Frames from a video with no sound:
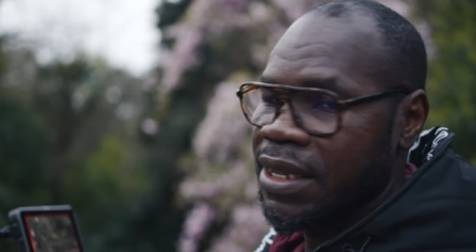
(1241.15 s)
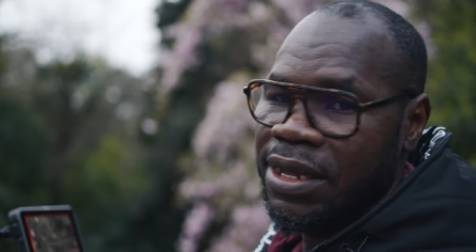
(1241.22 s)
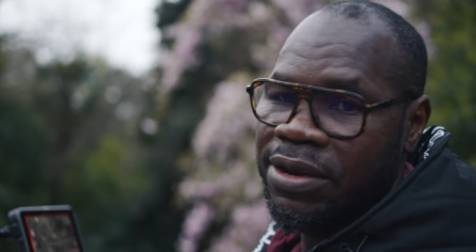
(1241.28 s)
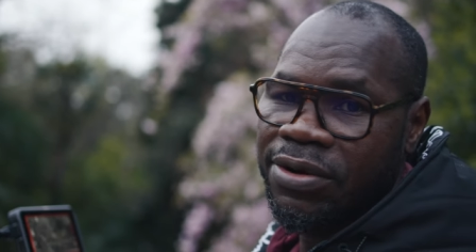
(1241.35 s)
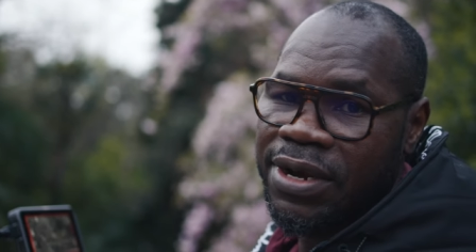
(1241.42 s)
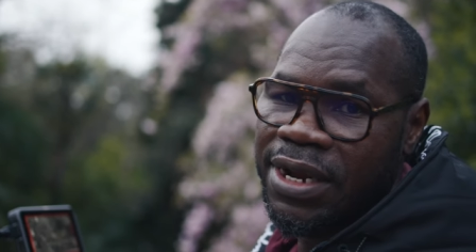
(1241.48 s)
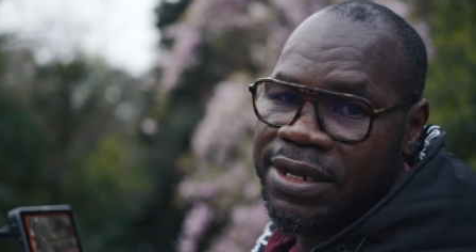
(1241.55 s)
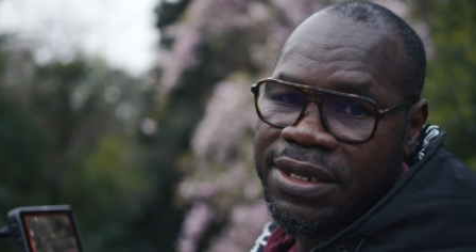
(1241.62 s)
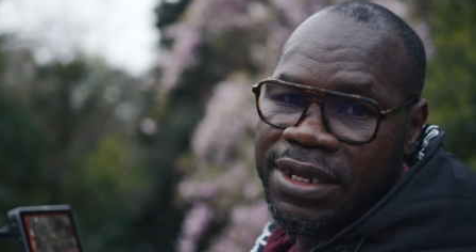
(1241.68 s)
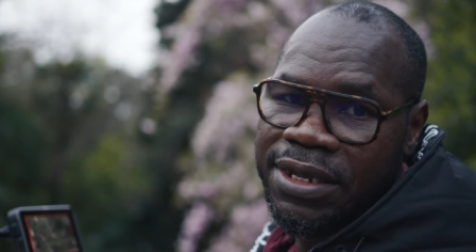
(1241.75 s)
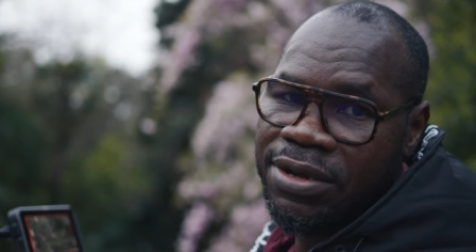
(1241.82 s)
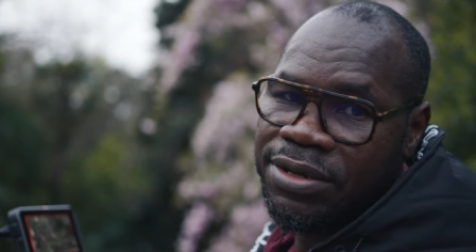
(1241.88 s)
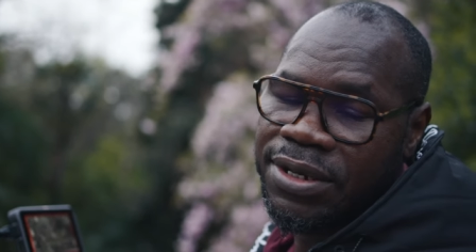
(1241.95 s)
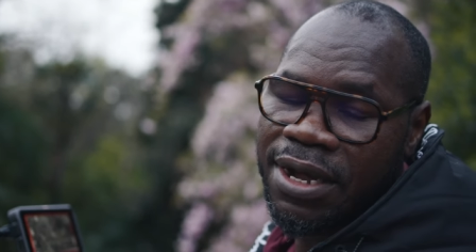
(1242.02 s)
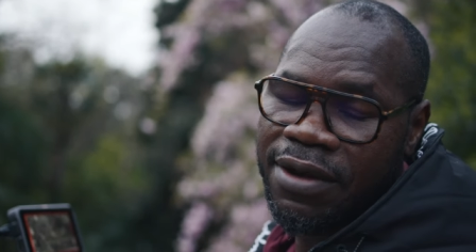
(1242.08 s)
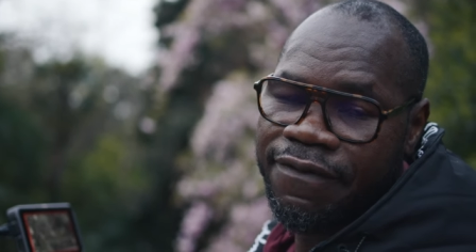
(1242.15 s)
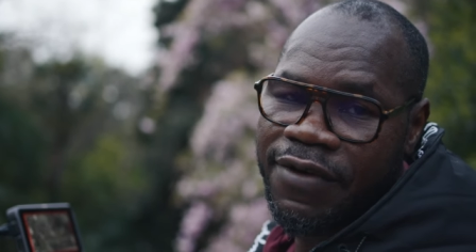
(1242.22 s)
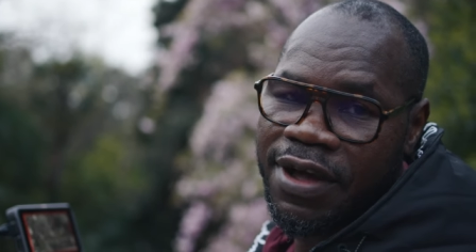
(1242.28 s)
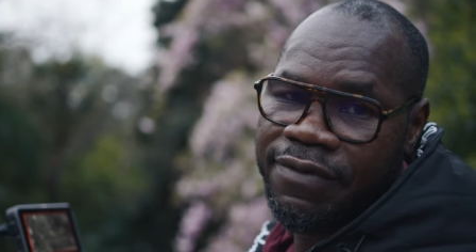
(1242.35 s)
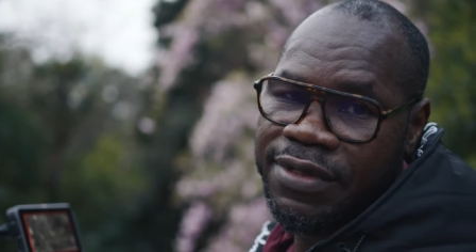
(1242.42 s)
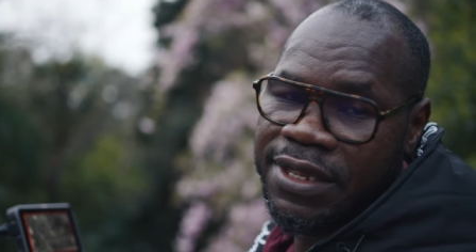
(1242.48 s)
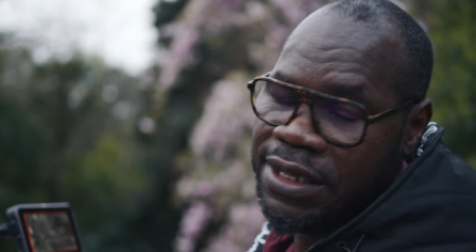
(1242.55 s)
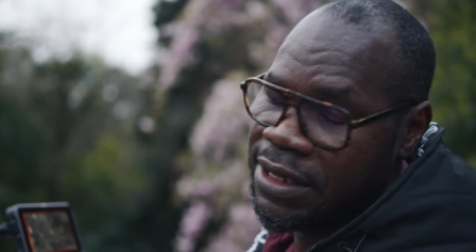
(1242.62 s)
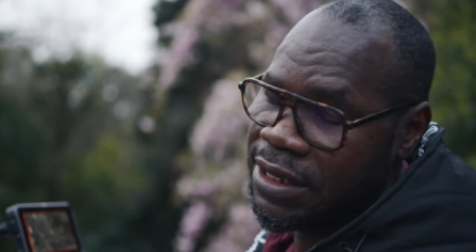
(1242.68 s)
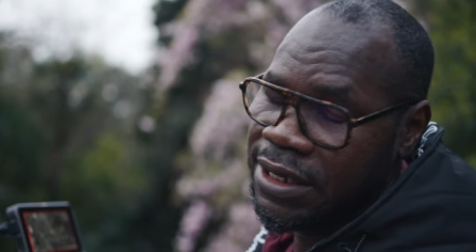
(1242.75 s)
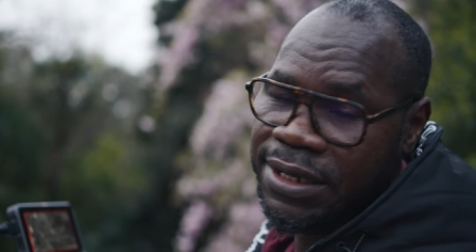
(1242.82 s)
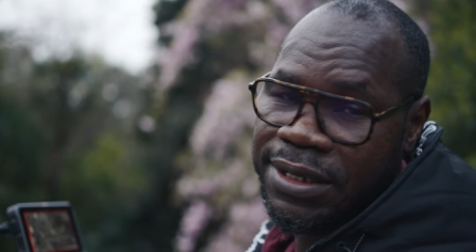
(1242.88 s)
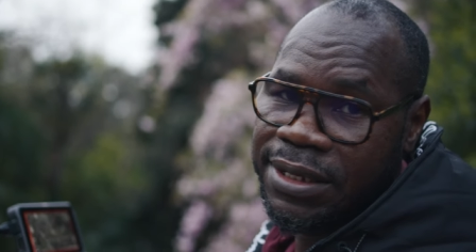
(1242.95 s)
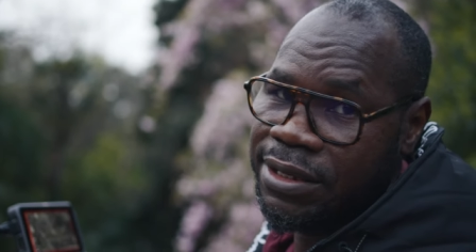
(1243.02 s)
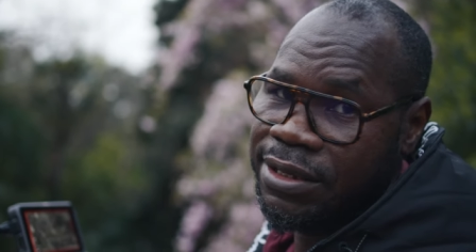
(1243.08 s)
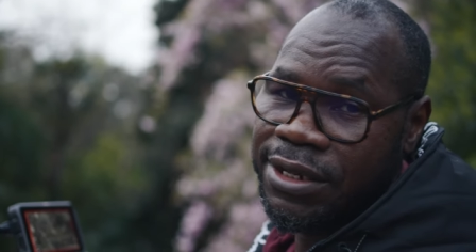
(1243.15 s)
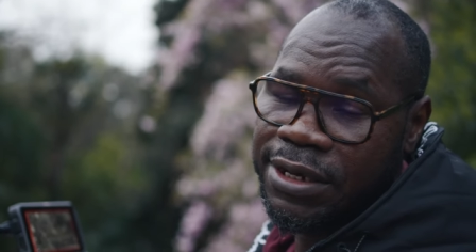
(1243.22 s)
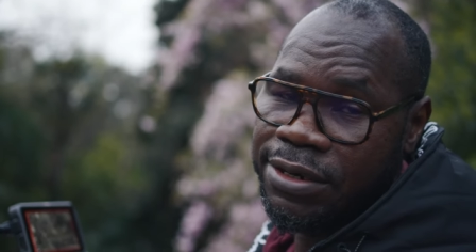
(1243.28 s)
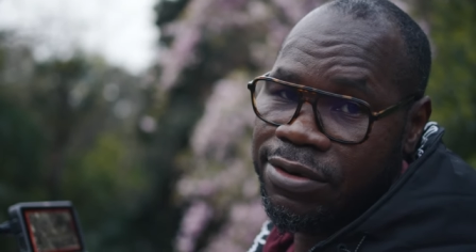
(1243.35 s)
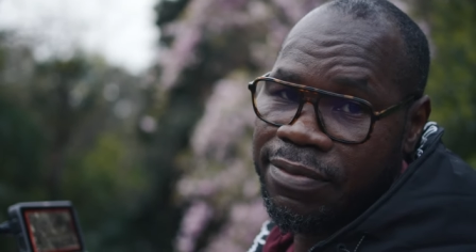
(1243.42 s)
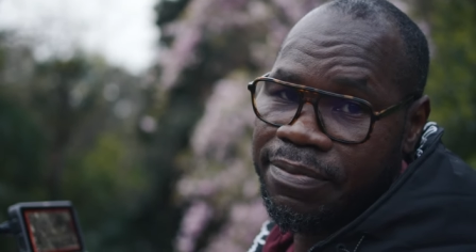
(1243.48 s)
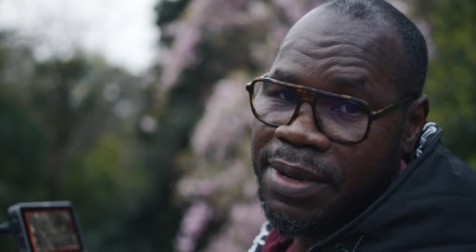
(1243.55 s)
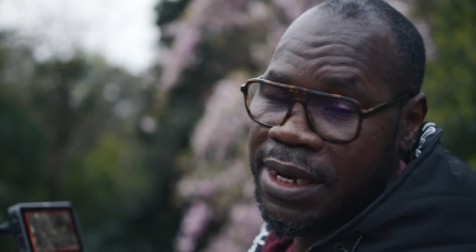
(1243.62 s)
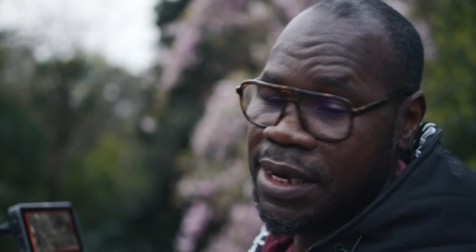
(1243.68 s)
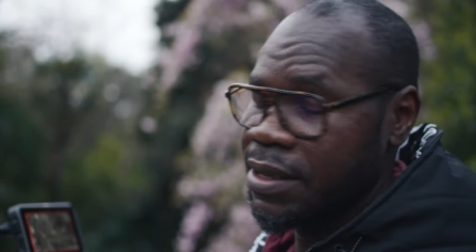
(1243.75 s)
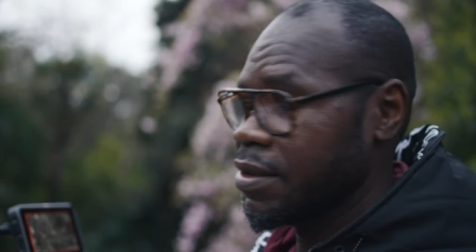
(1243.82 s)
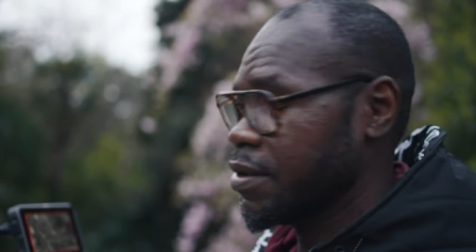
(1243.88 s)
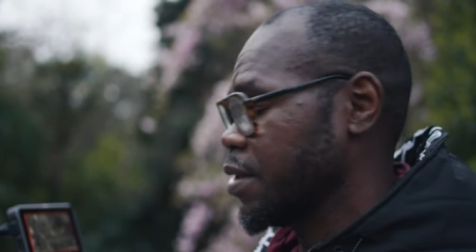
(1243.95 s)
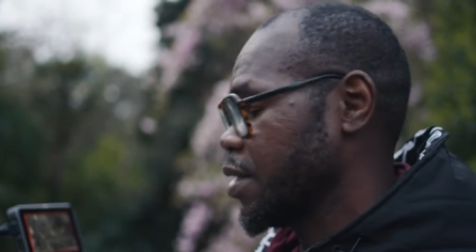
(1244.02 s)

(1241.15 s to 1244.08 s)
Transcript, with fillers: you know, like the EOS R5 just did not beat it.